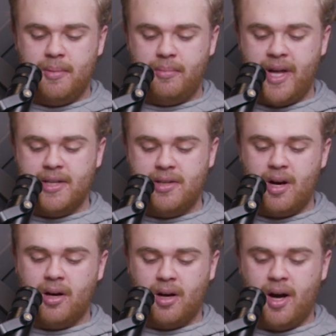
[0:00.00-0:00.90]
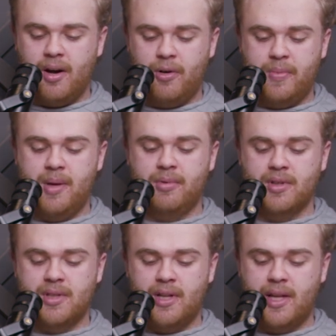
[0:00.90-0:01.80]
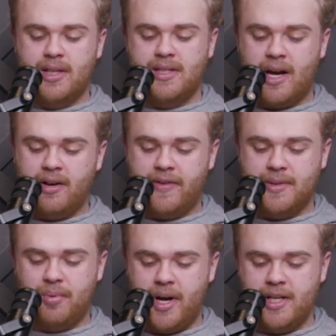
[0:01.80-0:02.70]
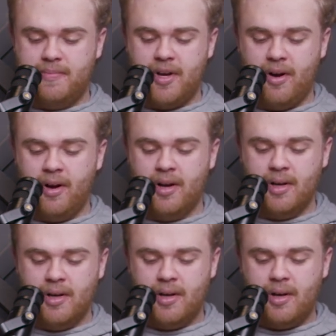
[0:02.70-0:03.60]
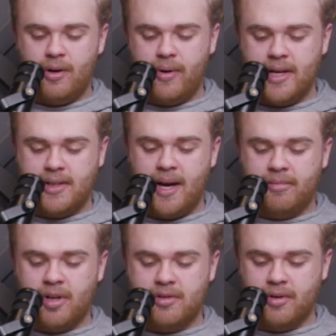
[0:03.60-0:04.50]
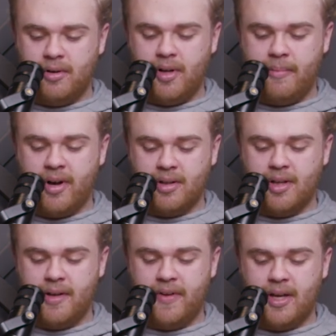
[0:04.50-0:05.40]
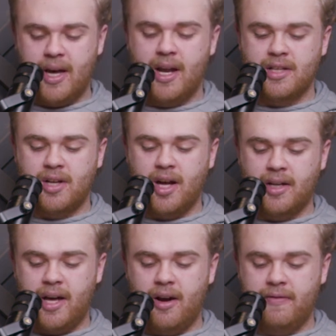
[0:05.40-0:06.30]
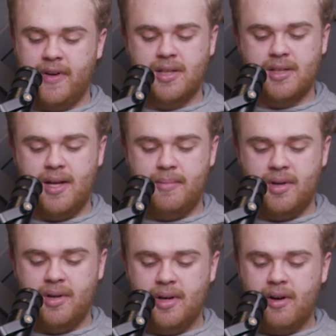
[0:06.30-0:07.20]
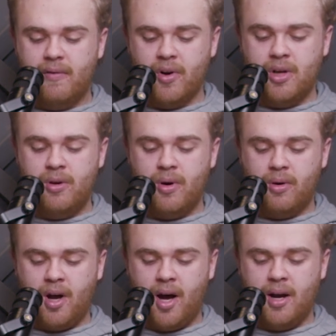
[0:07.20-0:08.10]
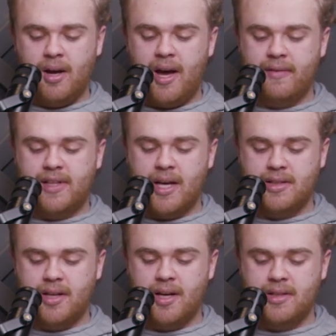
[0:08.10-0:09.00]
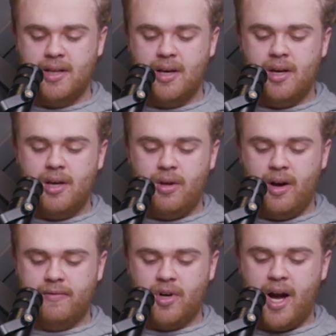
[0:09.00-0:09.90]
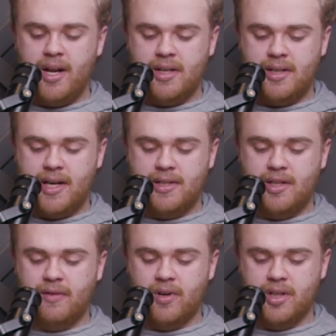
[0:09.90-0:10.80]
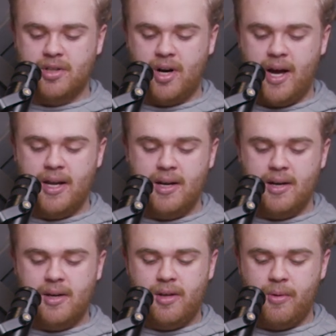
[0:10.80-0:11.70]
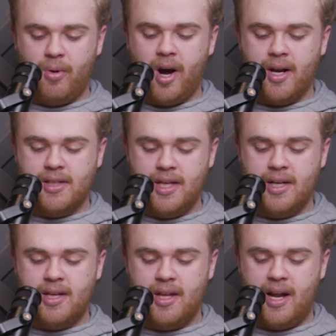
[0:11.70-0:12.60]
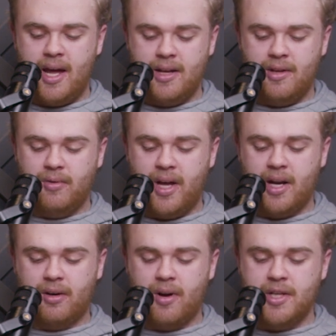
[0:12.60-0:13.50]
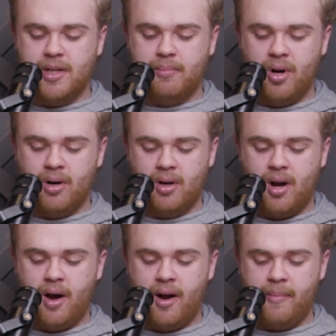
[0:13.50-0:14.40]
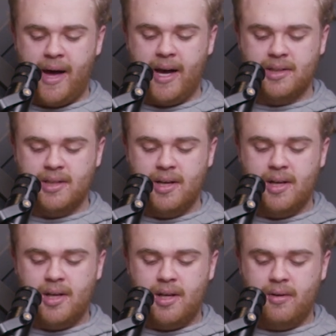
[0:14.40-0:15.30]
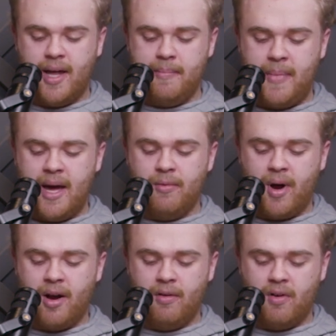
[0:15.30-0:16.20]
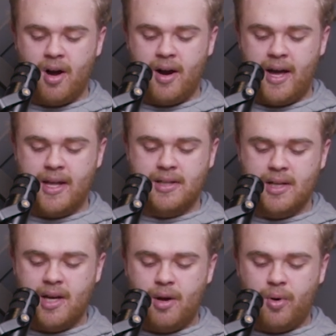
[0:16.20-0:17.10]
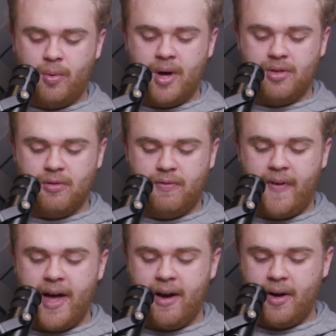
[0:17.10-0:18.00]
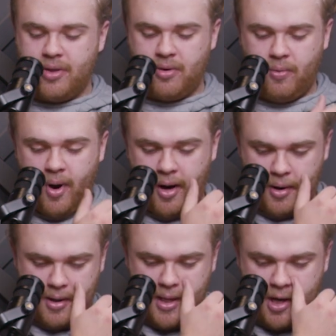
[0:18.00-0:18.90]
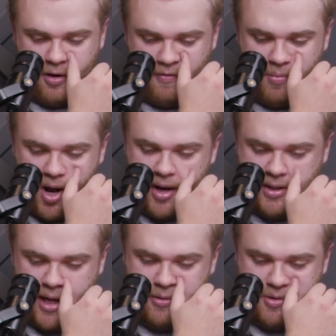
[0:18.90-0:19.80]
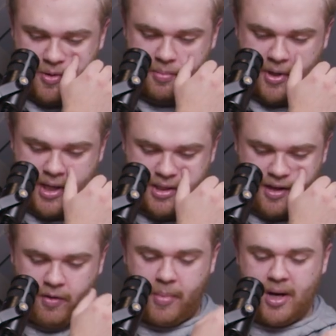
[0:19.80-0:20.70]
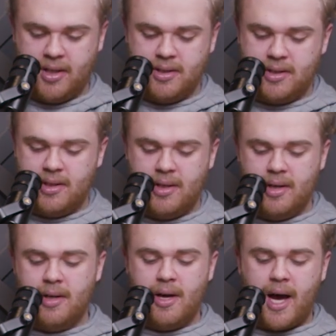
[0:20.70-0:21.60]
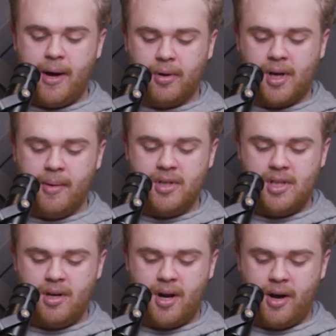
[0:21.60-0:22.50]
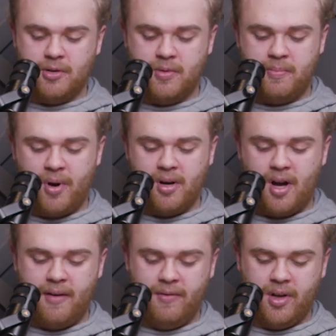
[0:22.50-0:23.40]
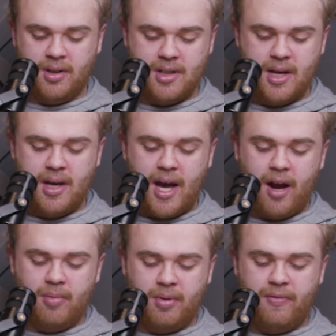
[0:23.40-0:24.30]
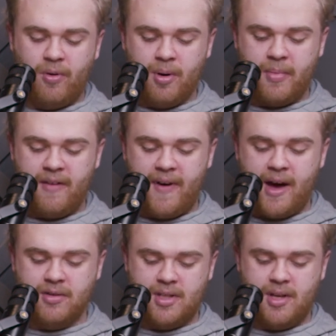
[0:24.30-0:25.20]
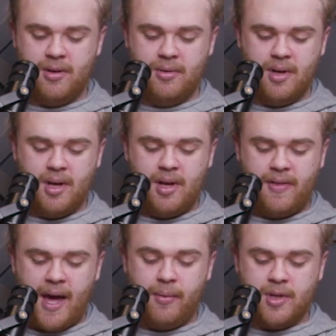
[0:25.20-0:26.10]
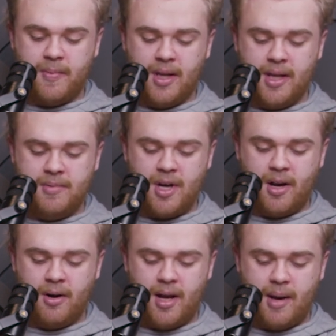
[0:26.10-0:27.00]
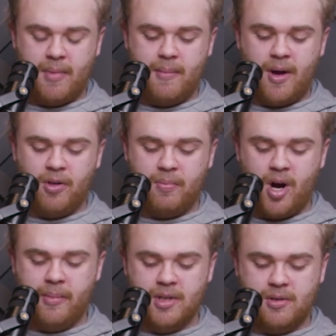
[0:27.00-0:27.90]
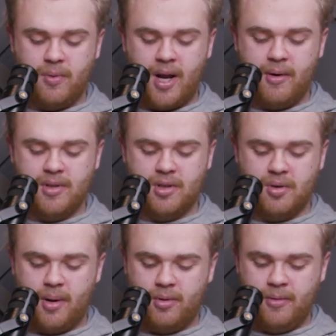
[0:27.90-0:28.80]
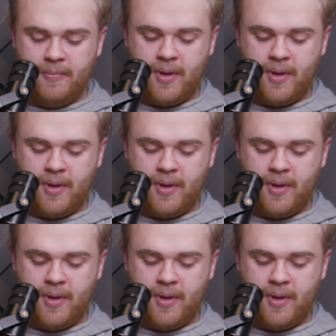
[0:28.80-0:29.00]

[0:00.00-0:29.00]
Bless our God, O peoples. Let the sound of his praise be heard, who has kept our soul among the living and has not let our feet slip. For you, O God, have tested us. You have tried us as silver is tried. You brought us into the net. You laid a crushing burden on our backs. You let men ride over our heads. We went through fire and through water, yet you have brought us out to a place of abundance. I will come into your house with burnt offerings. I will perform my vows to you, that which my lips uttered and my mouth promised when I was in trouble.